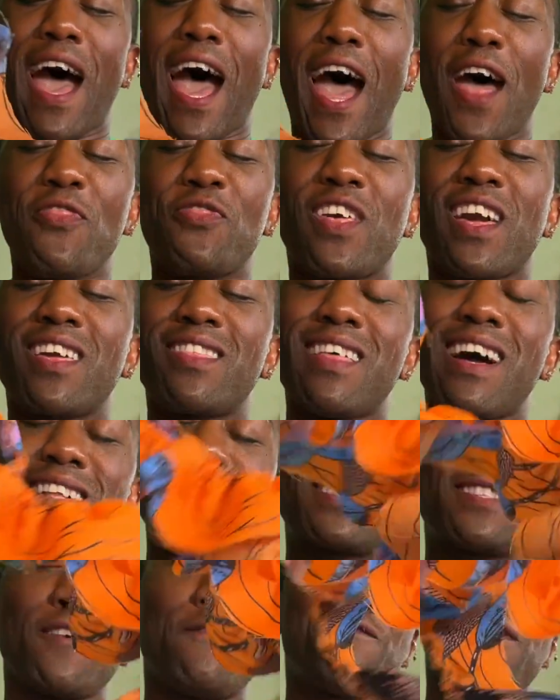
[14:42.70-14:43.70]
I think
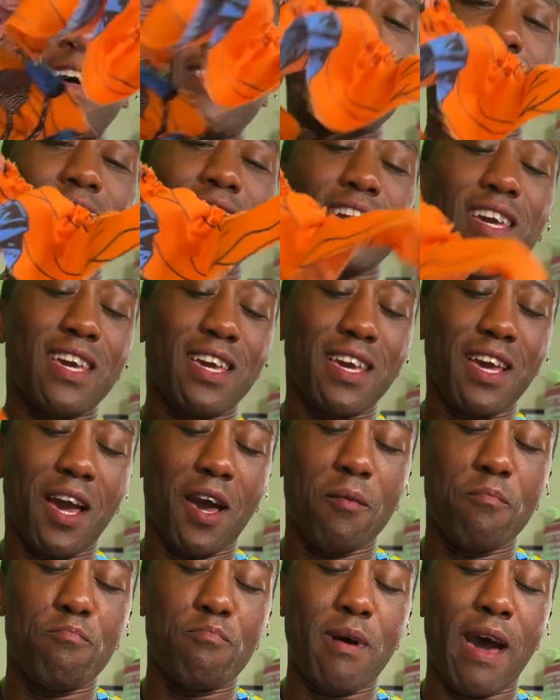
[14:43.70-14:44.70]
that's the fun thing
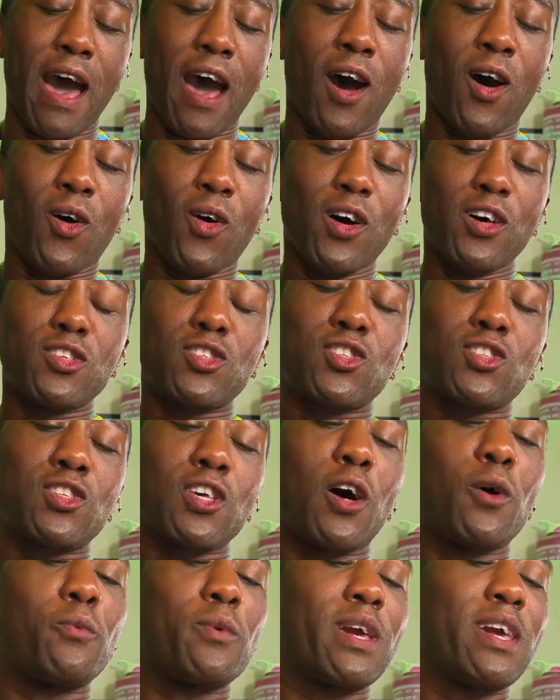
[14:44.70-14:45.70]
about
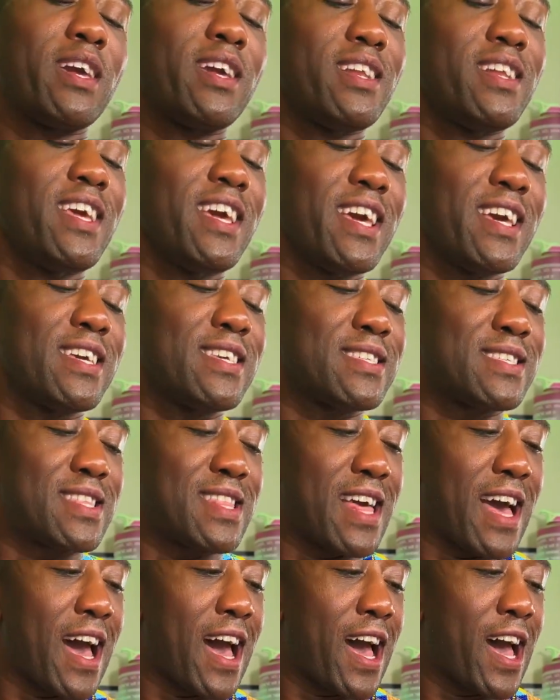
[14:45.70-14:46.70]
sewing, is
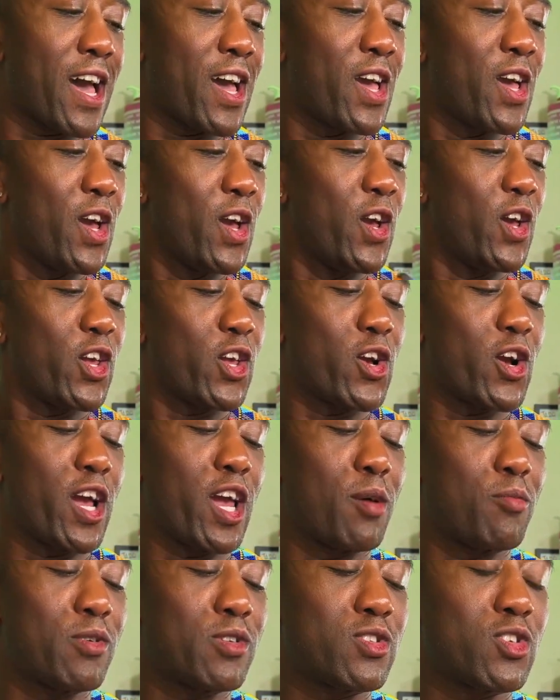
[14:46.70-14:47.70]
that you're
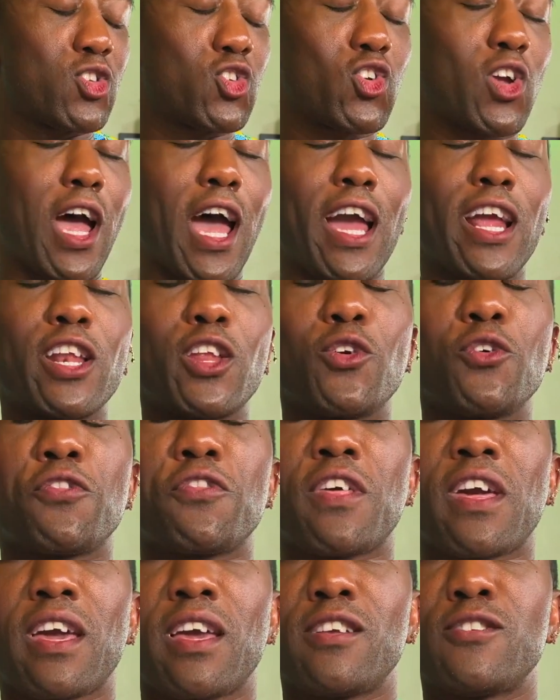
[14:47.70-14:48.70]
able to try new
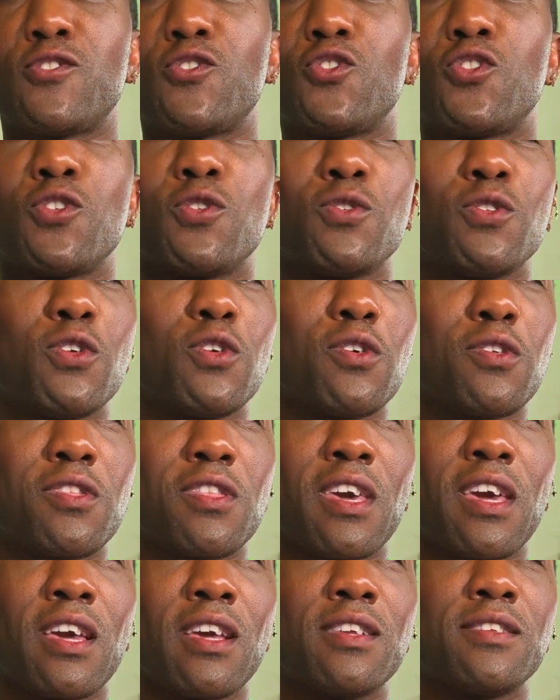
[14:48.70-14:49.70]
things, do new
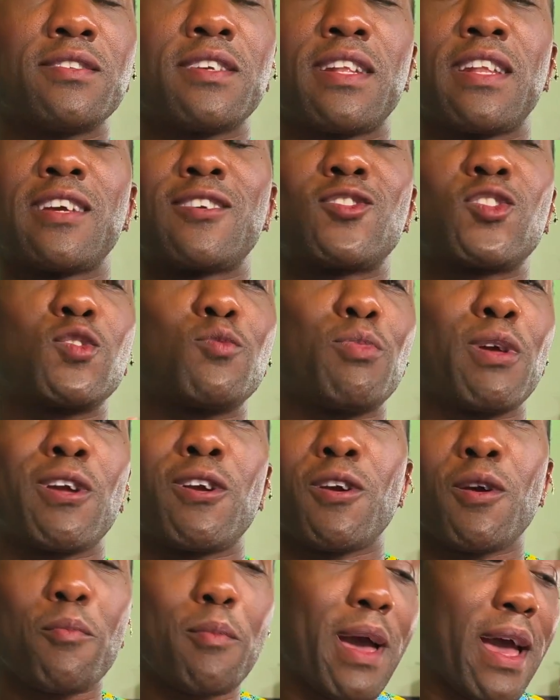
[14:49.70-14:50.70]
things, and
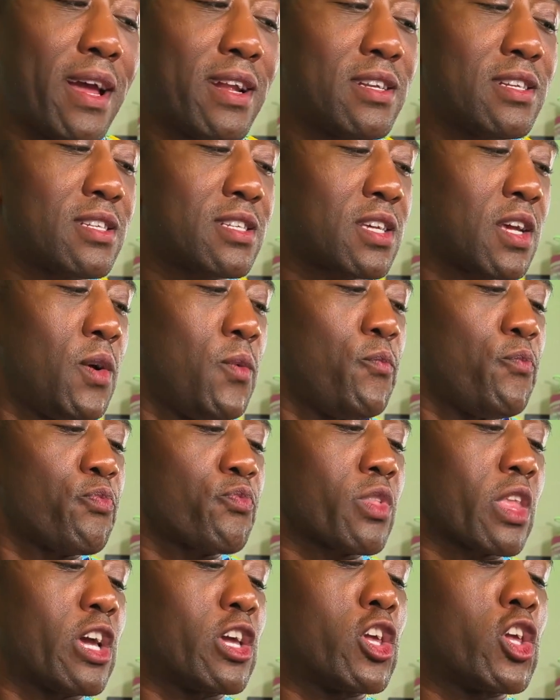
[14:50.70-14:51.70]
experiment.
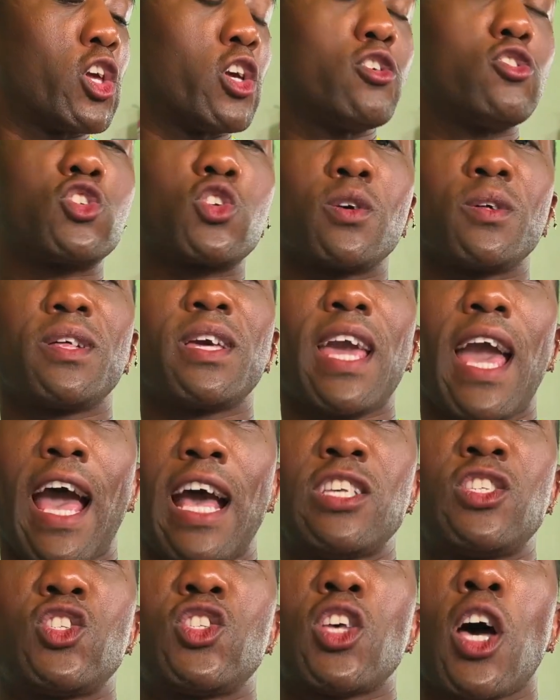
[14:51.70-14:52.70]
Usually
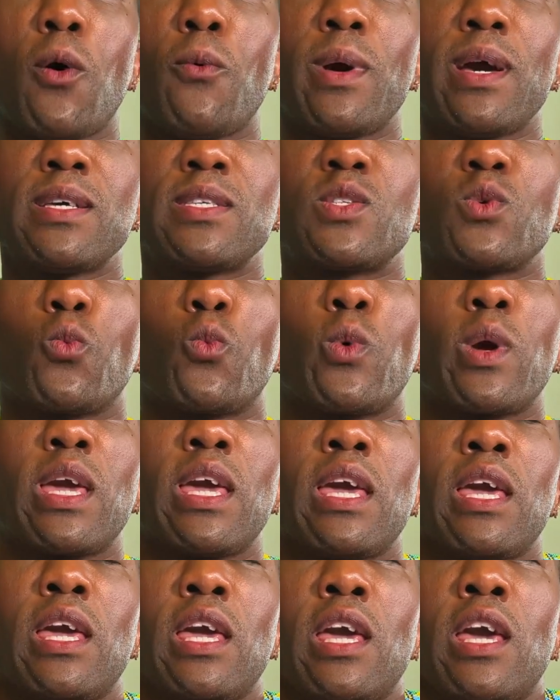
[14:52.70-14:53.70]
as sewists,
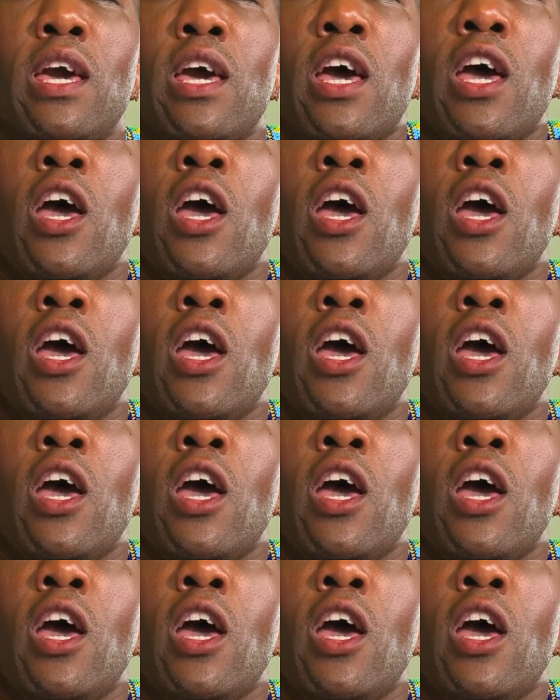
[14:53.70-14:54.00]
we